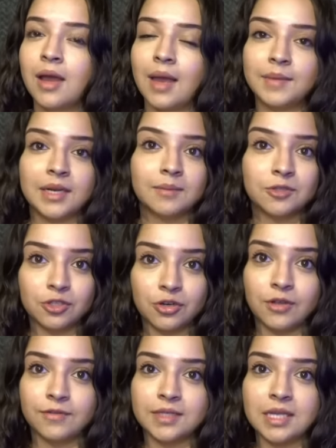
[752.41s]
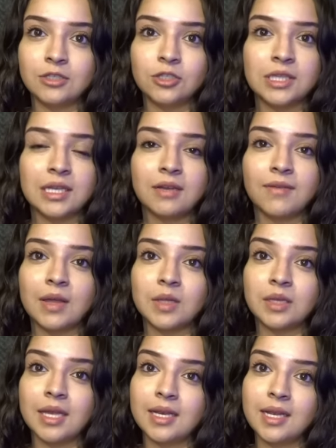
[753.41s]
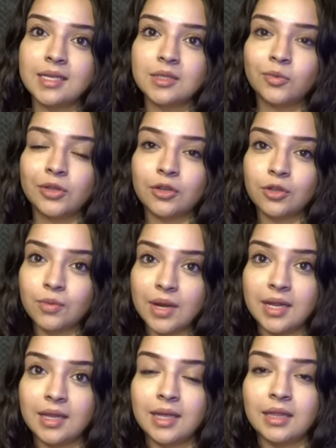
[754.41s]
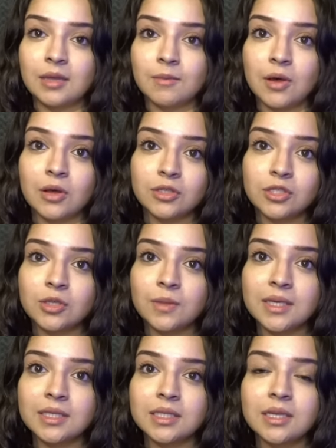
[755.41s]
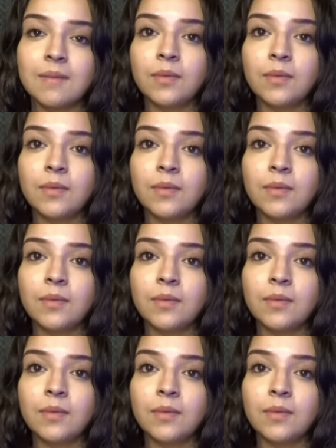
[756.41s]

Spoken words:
I mean, I'm sure you've seen, just think of how the ladies when they're threading in the malls do it.